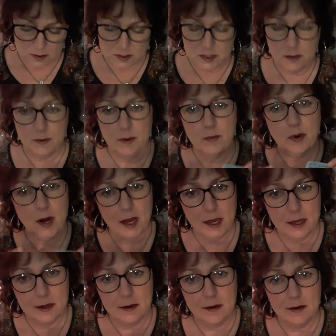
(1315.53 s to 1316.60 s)
So you've been
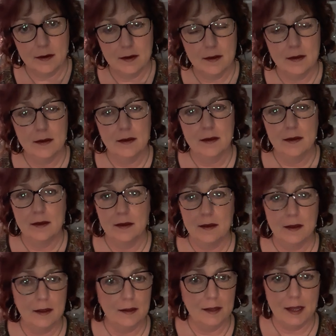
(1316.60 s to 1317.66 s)
praying,
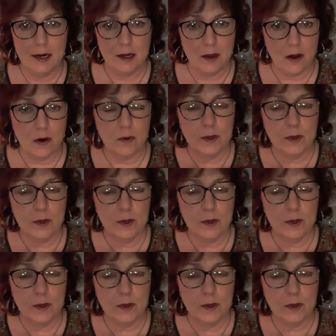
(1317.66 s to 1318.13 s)
let it go,